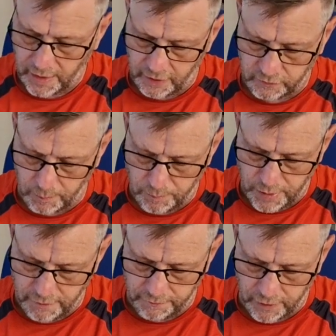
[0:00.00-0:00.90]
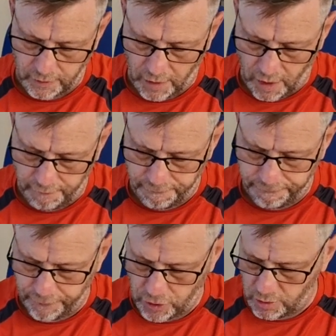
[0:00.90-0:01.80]
It's a bit of a
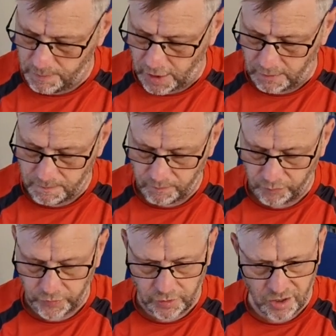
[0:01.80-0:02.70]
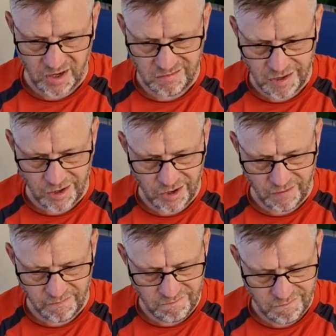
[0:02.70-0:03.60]
firmer. You
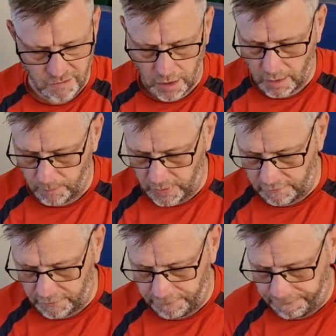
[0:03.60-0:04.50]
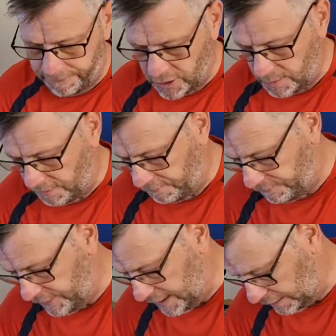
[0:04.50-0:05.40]
can bit of a firmer
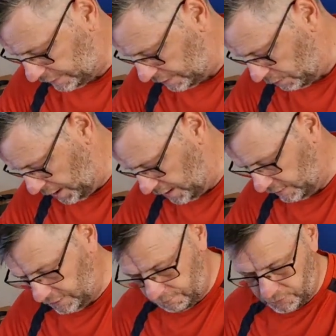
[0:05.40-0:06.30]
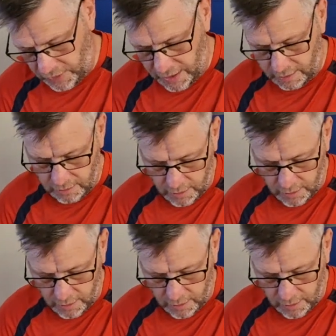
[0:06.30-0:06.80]
feel to it, as if they're